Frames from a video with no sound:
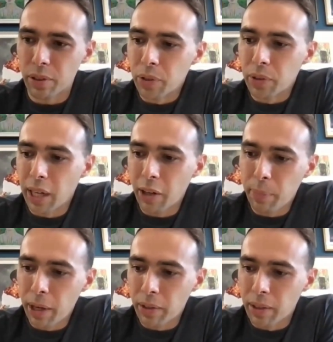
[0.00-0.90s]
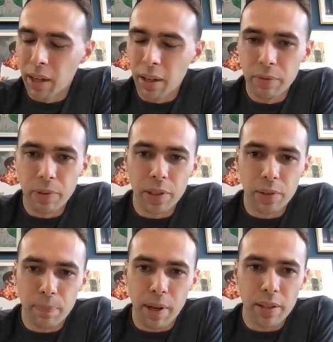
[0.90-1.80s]
who you care about and love in a
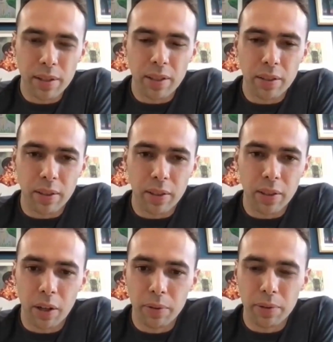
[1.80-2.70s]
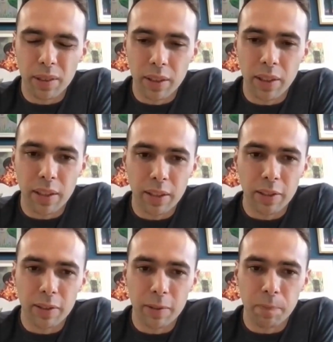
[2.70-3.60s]
space that's so cold and
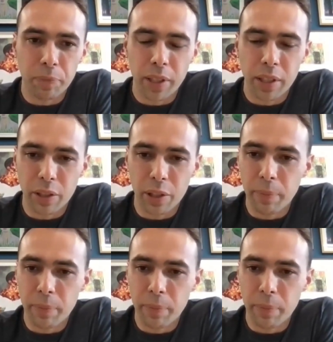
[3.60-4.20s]
clinical and